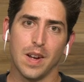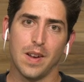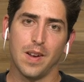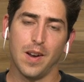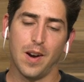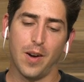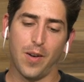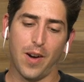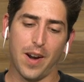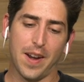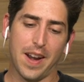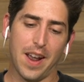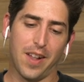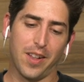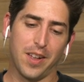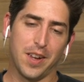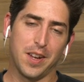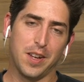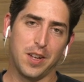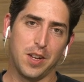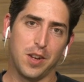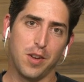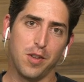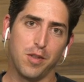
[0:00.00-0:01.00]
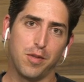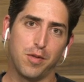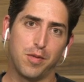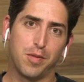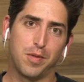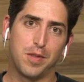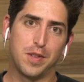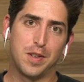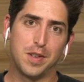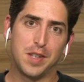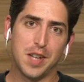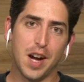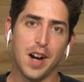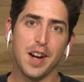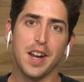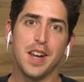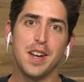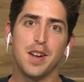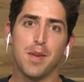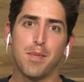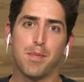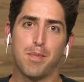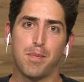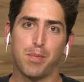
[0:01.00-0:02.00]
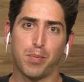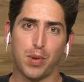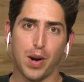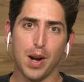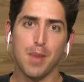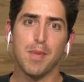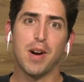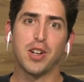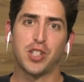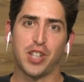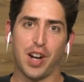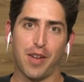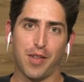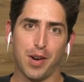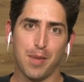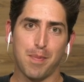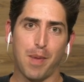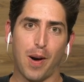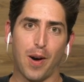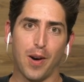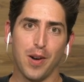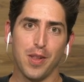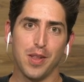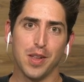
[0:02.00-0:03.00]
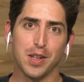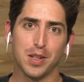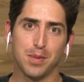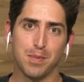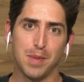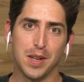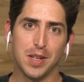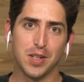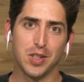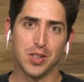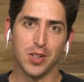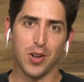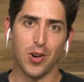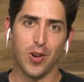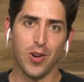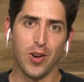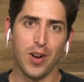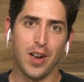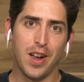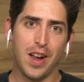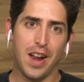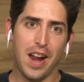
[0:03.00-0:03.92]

All right, Elliot, you've dug into pretty much every part of this midsole,